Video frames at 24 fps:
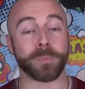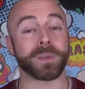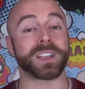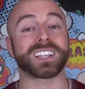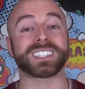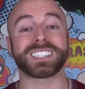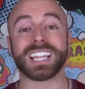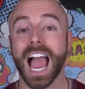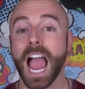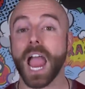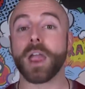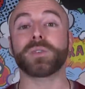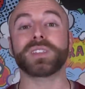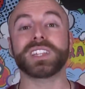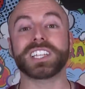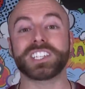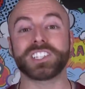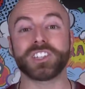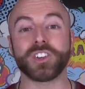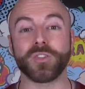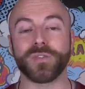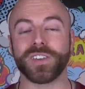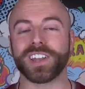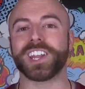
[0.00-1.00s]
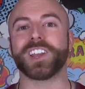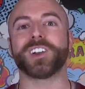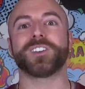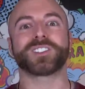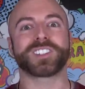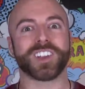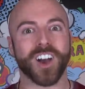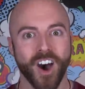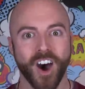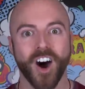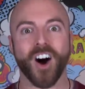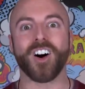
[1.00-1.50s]
because I release new
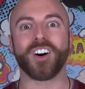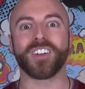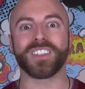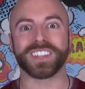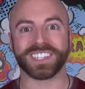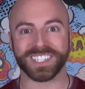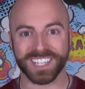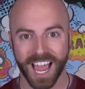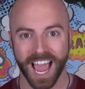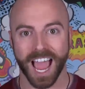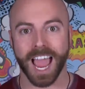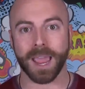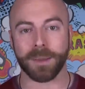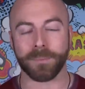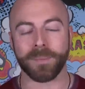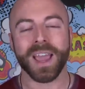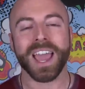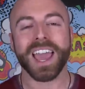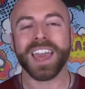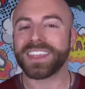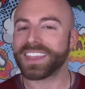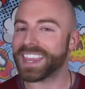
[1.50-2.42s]
videos all the time.